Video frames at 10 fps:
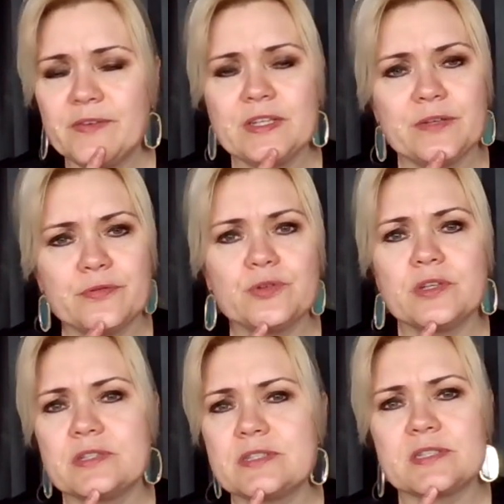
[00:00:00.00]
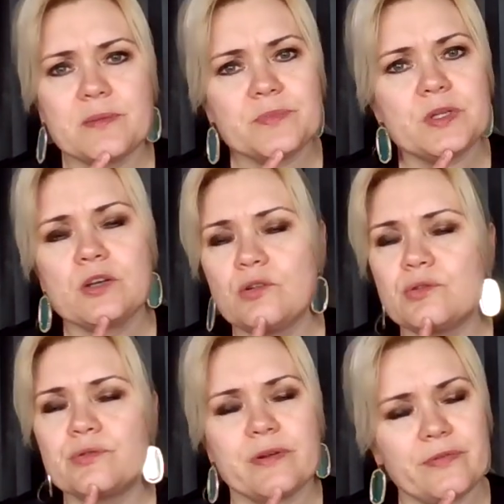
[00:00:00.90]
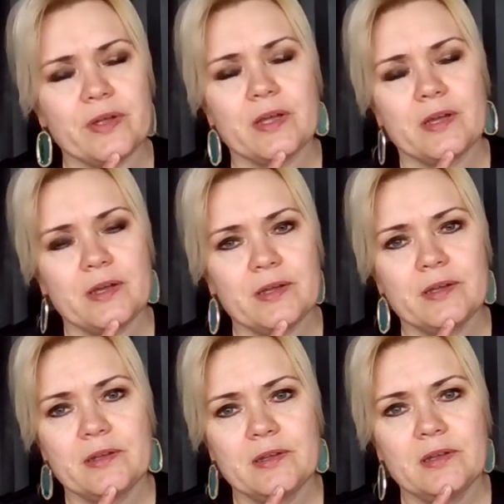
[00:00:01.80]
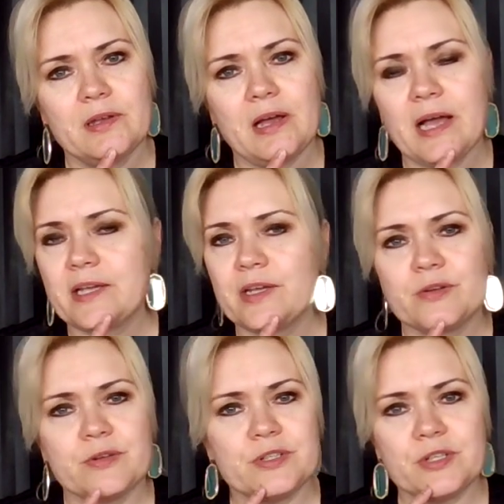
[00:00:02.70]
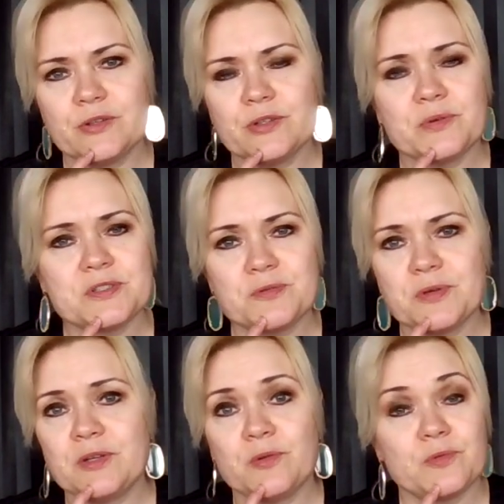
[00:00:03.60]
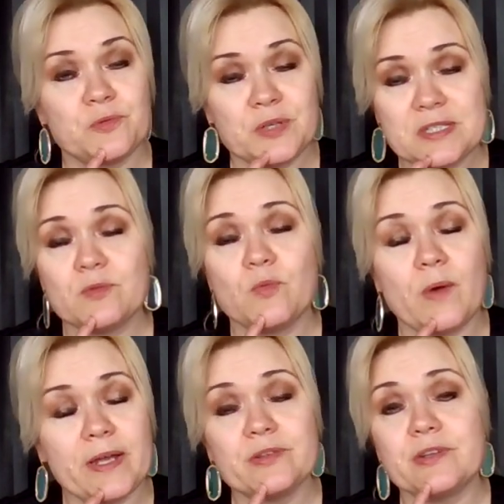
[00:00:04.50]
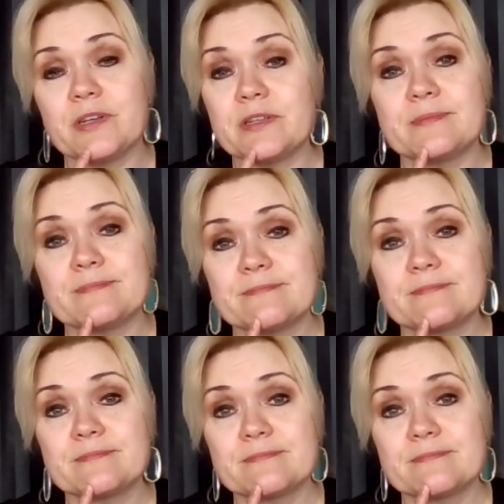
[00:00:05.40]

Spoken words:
Even if you did something horrific, I can guarantee you there was a reason why you did it.